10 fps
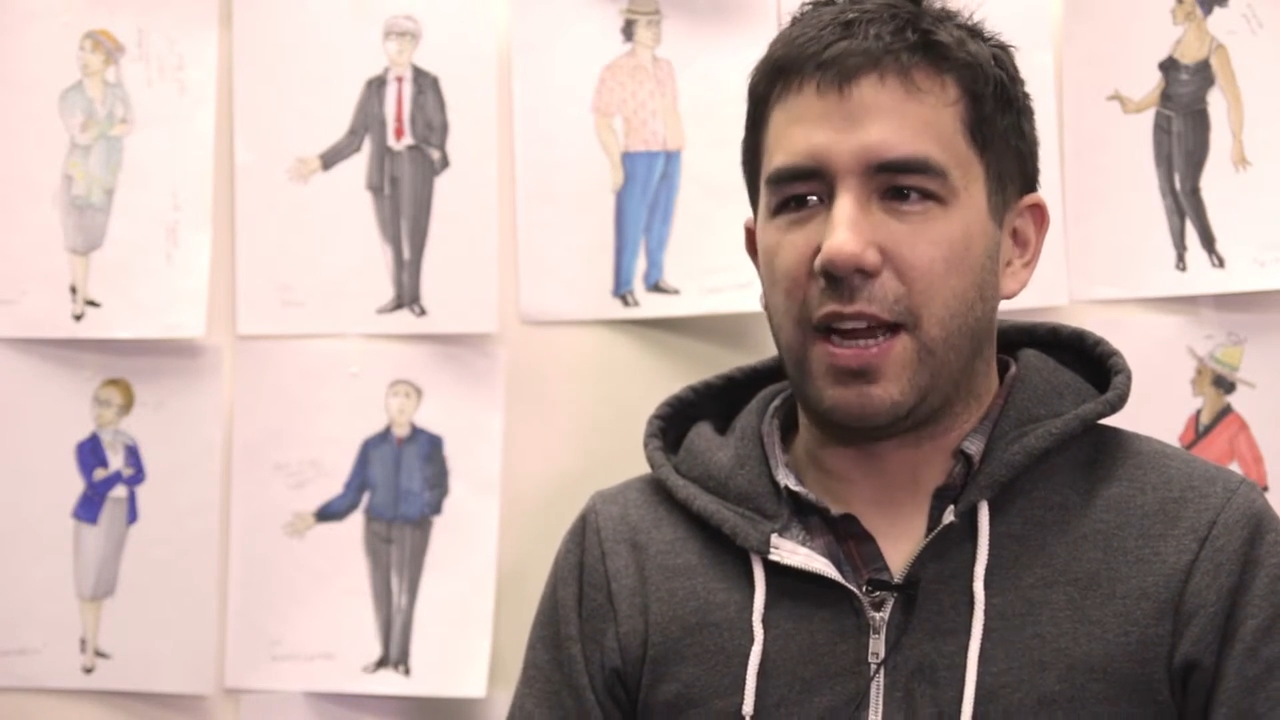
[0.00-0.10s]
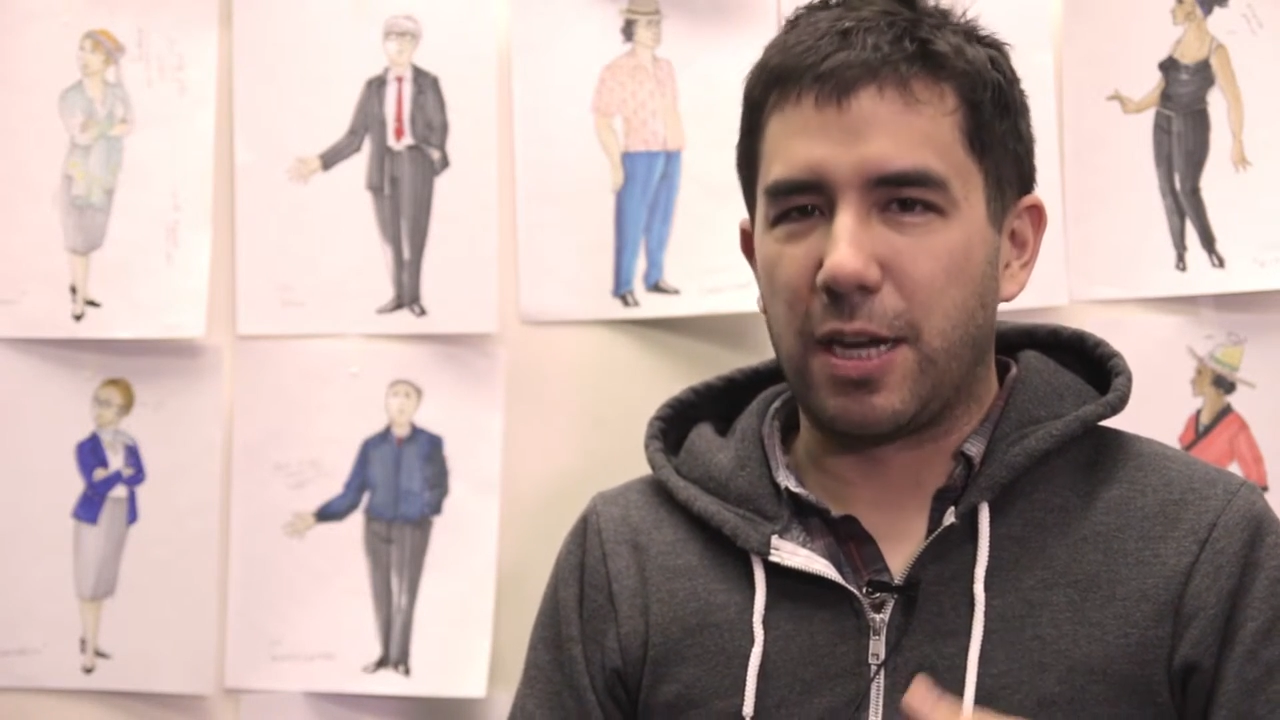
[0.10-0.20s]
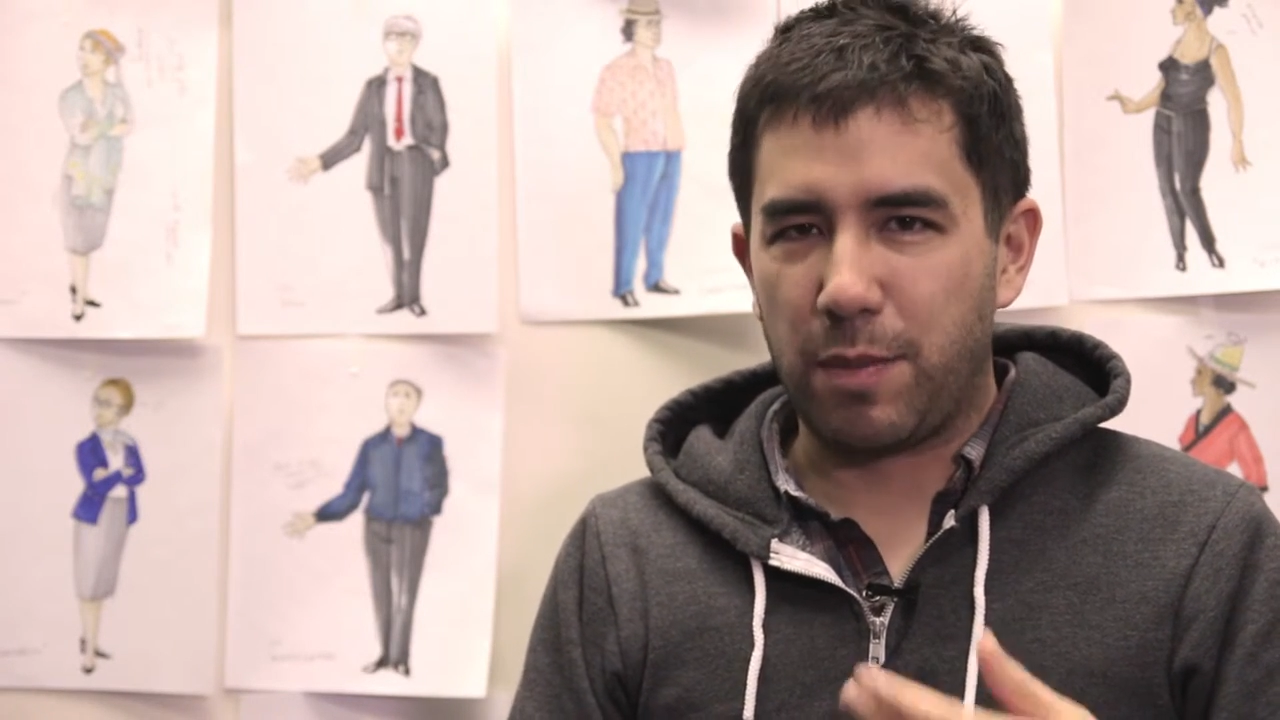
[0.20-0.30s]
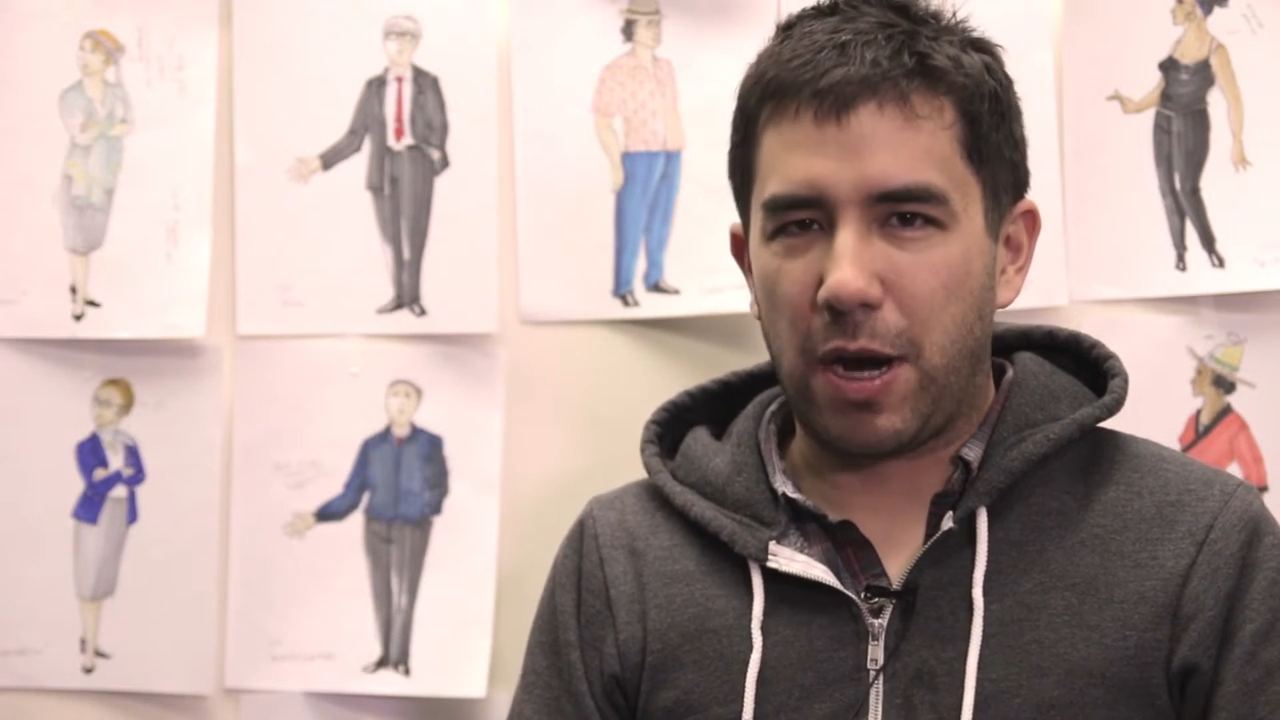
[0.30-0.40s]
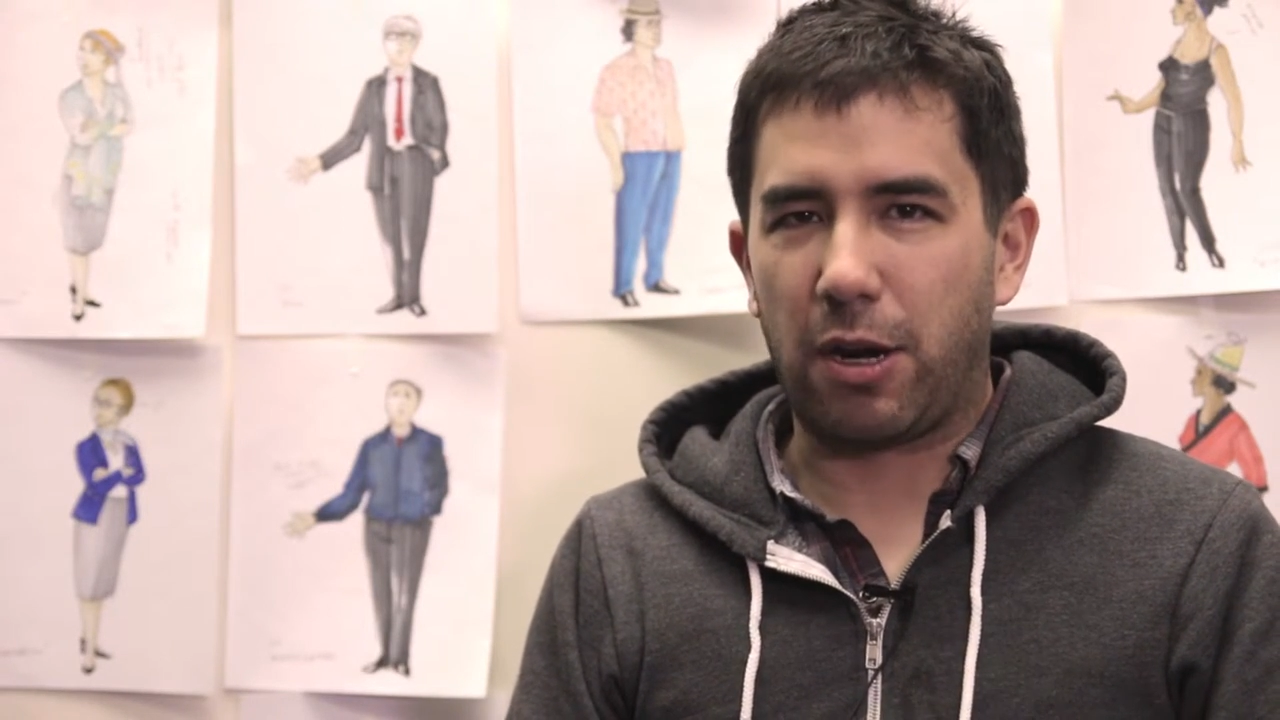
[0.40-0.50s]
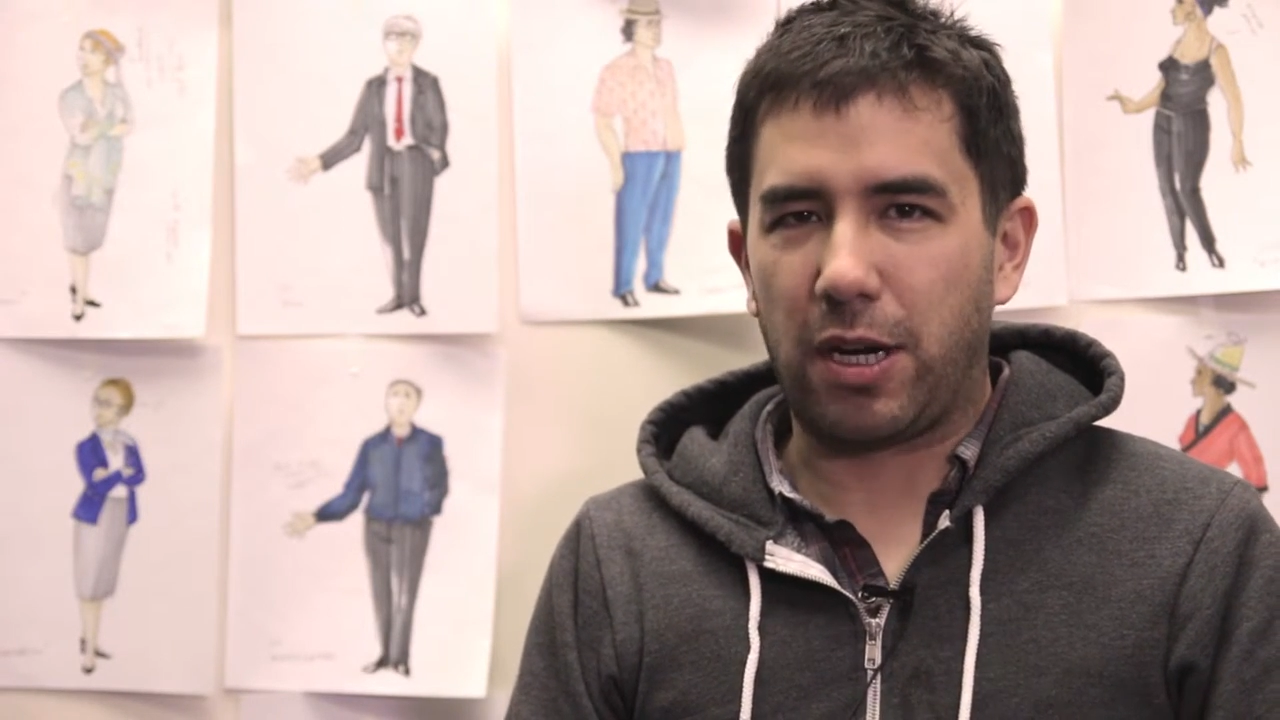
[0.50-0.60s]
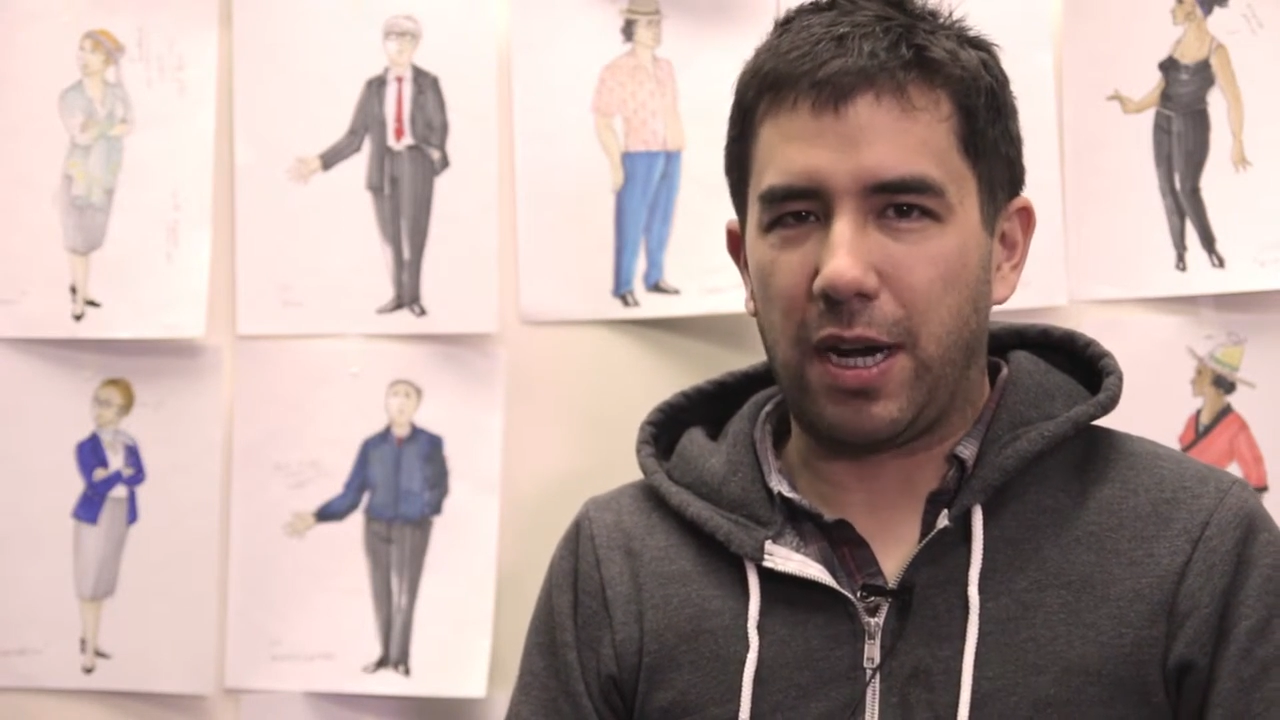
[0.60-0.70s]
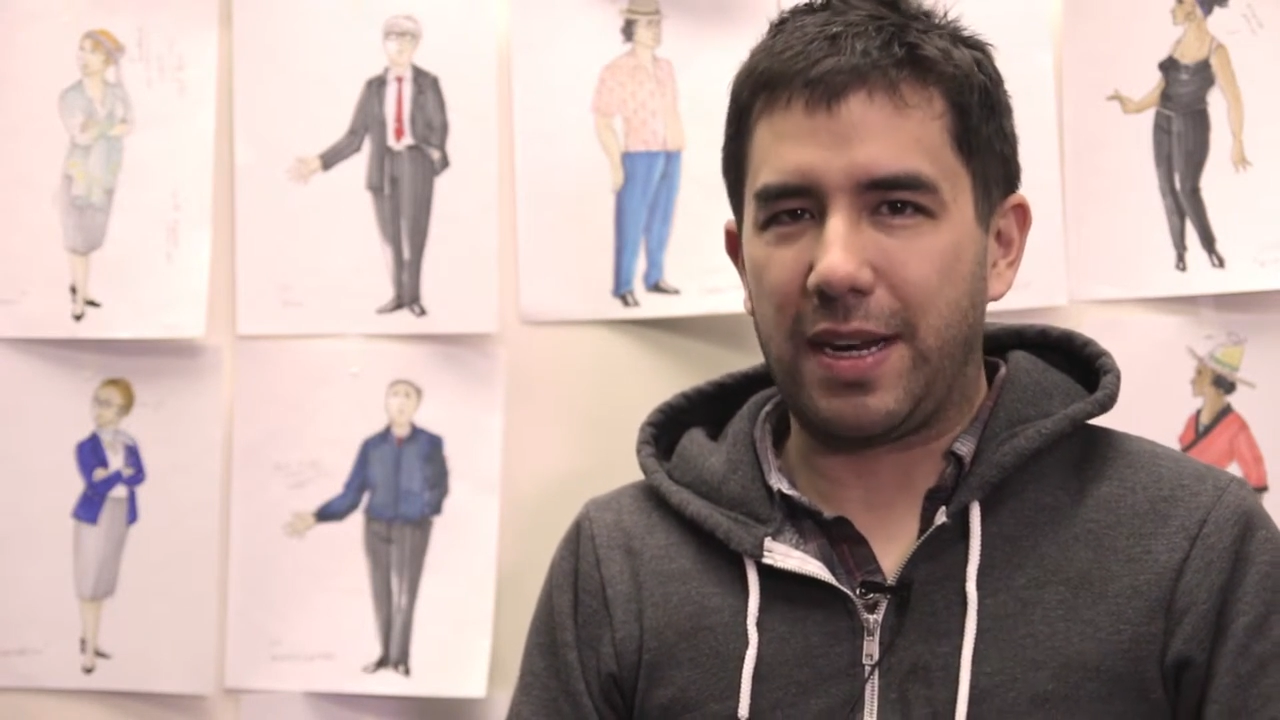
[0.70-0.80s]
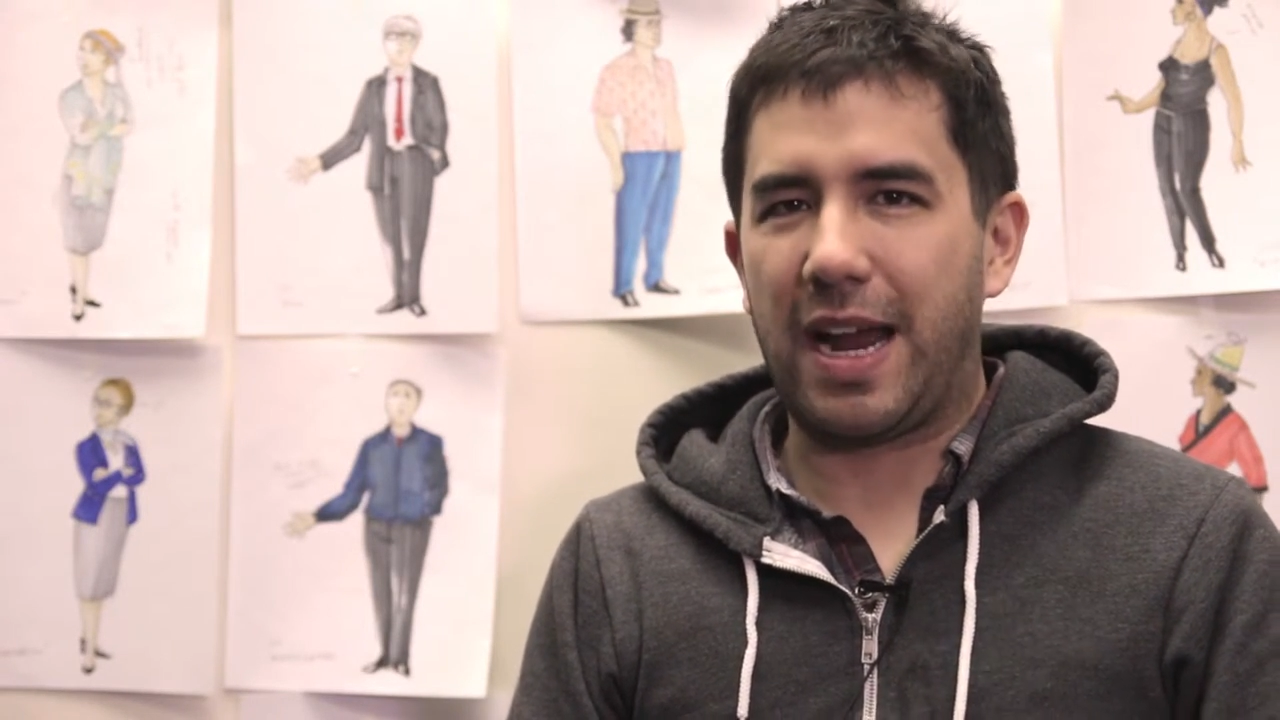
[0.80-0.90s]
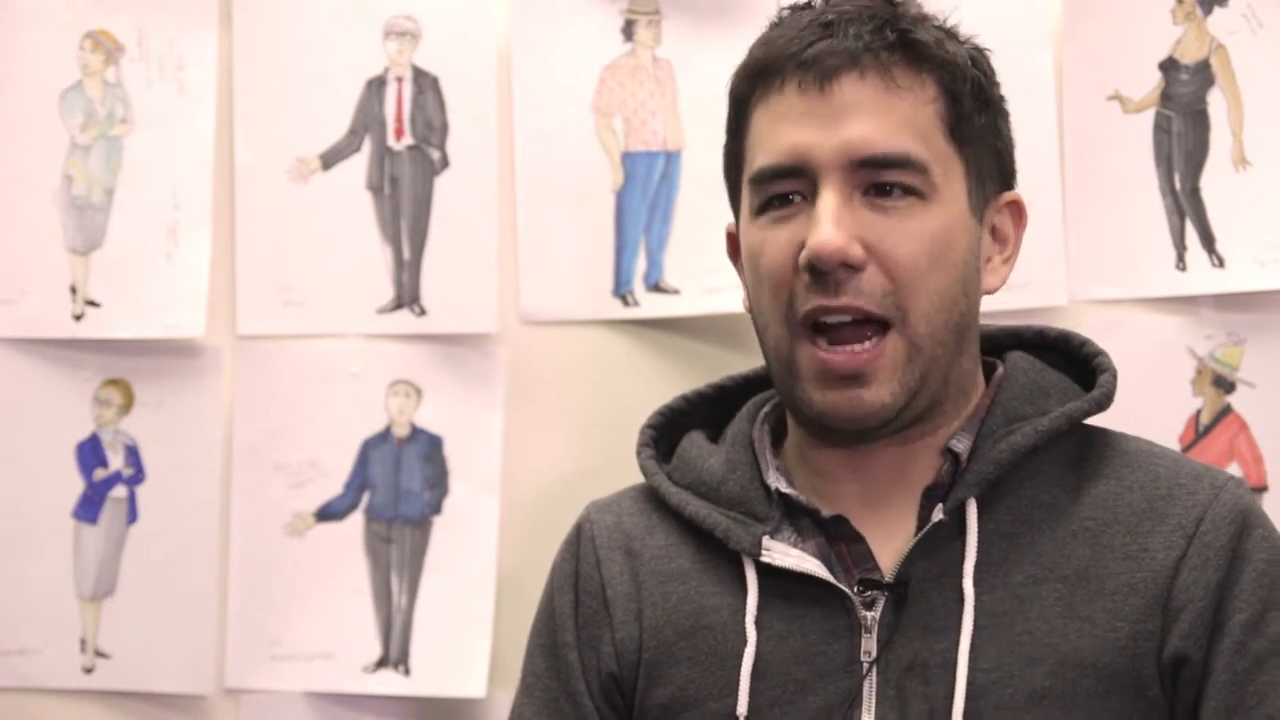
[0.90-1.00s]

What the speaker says: in America and